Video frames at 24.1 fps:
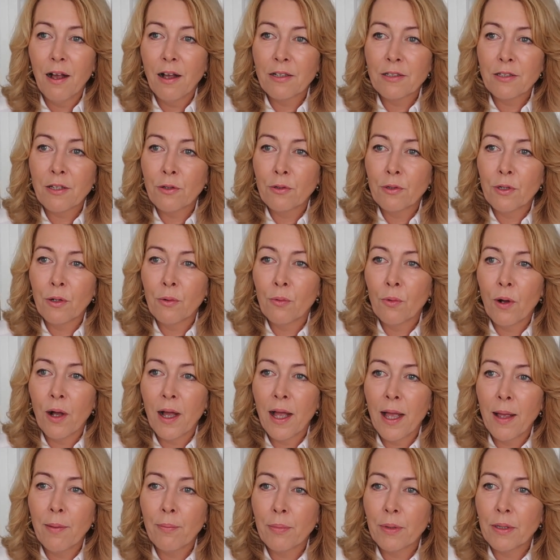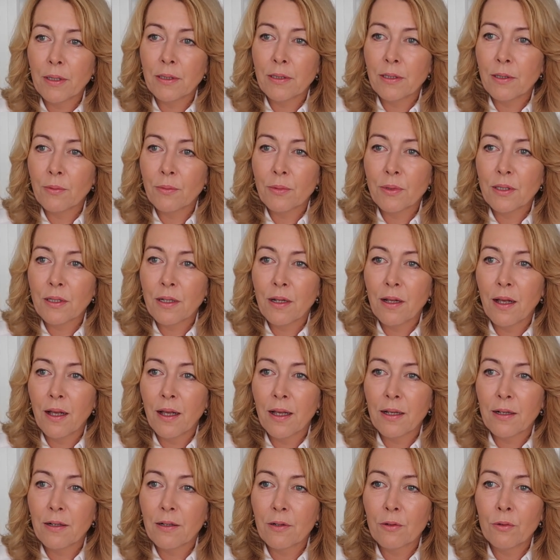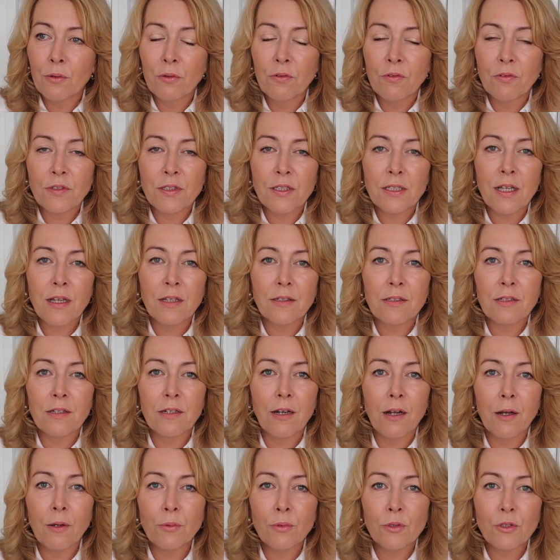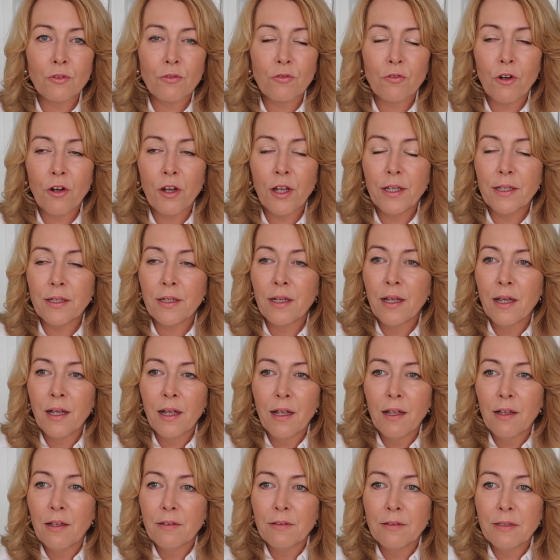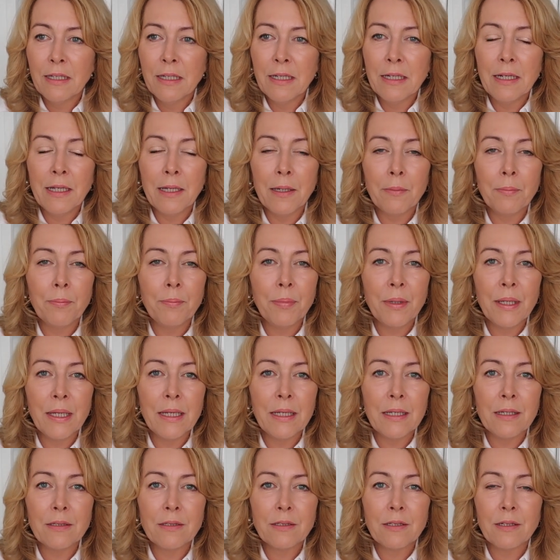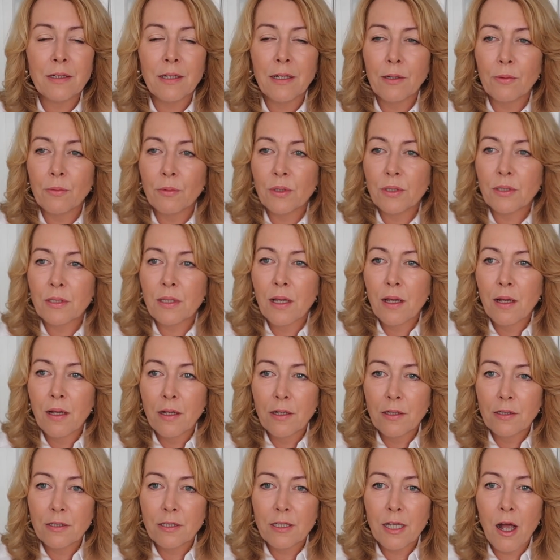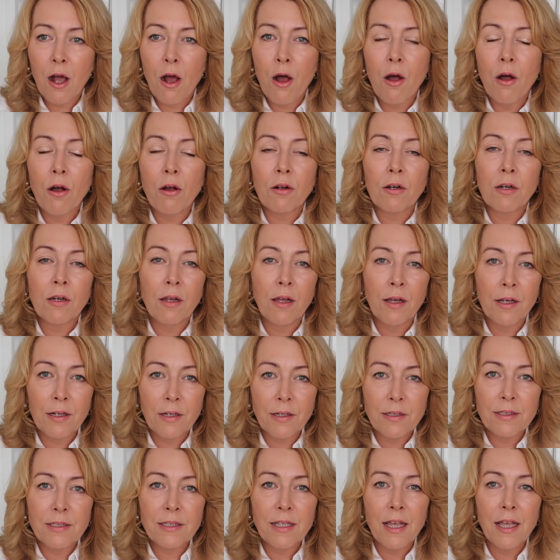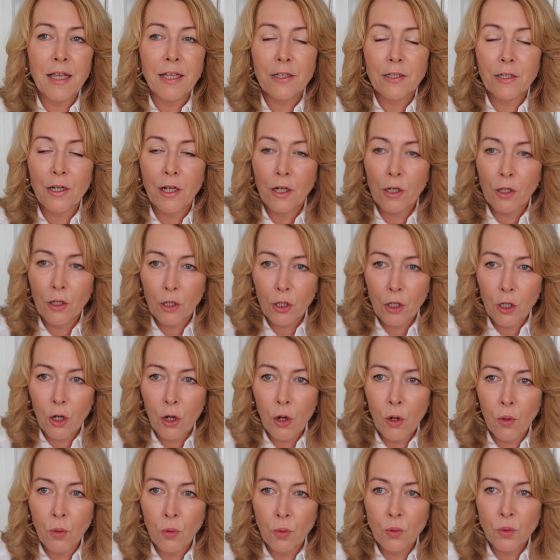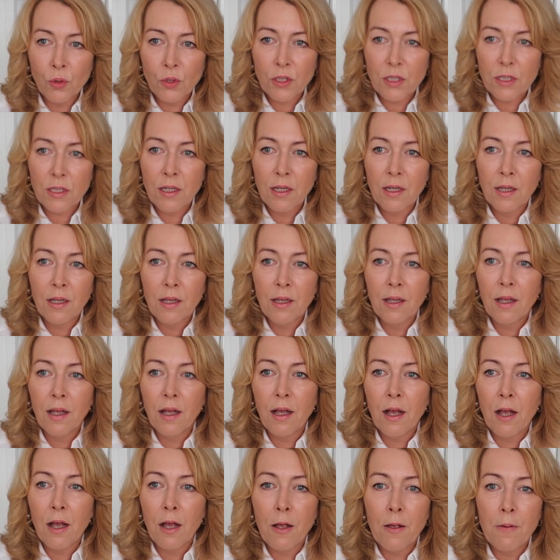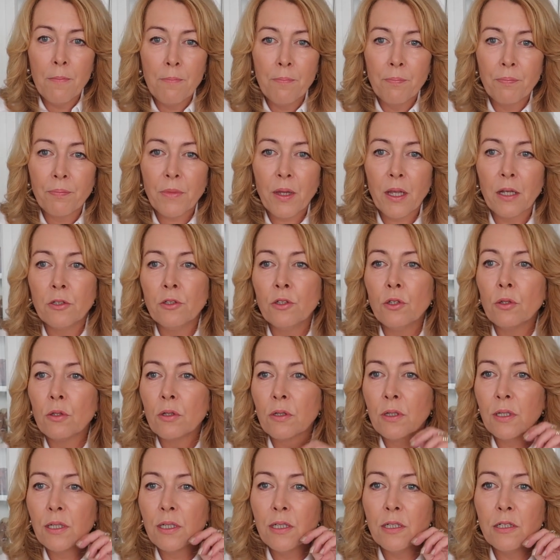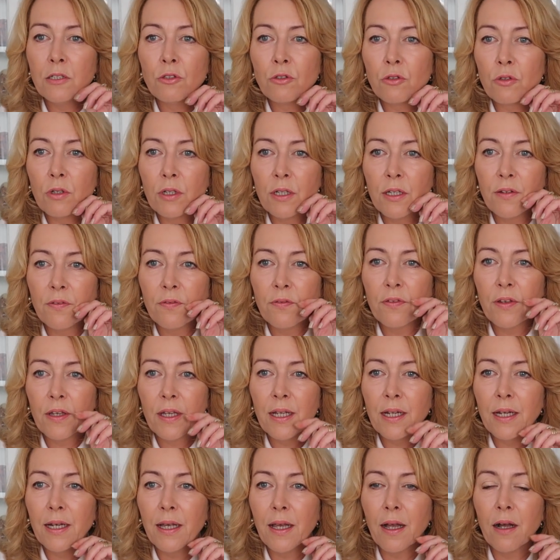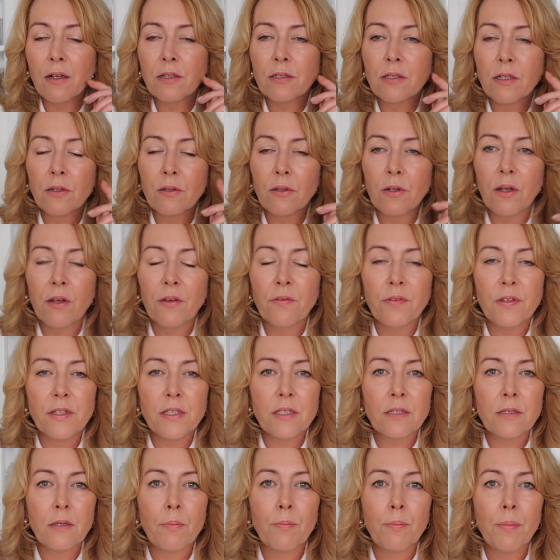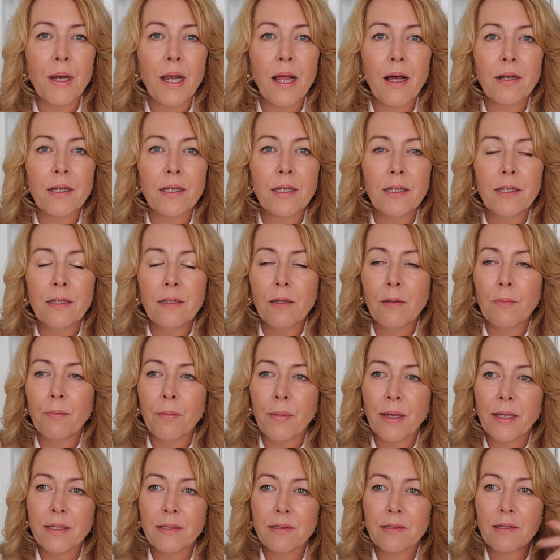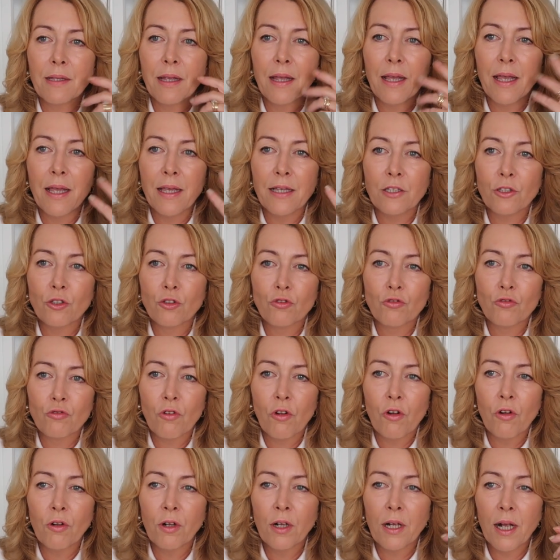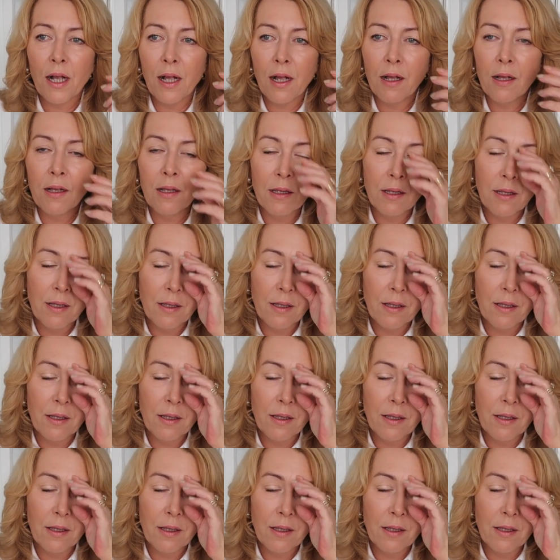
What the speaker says: I don't know what happened. It was like all of a sudden I was growing nearly a beard, and it was dark, like I said, and coarse. And you could literally feel it. I don't know if it's the plucking that makes the hair stronger,